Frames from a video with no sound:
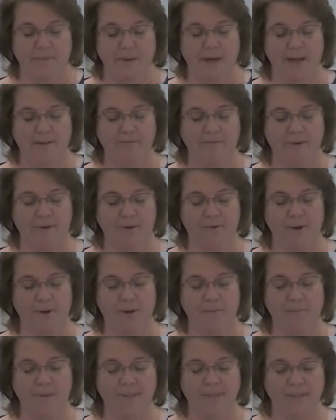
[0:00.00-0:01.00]
I've grown
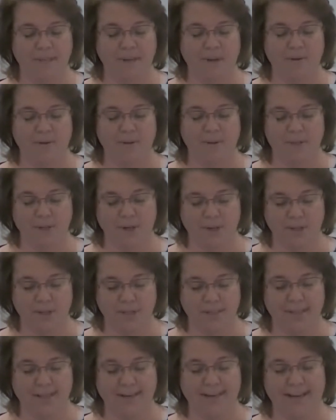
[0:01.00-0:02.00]
up as a go-to-church
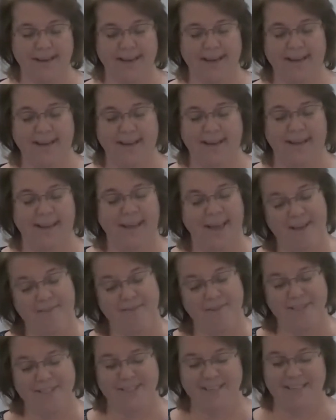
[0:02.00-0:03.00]

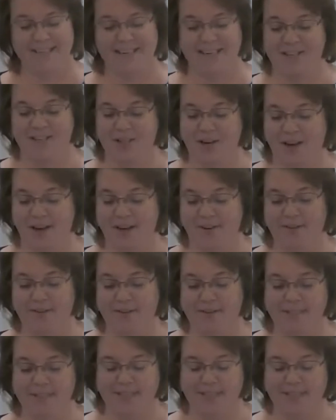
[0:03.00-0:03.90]
every Sunday child,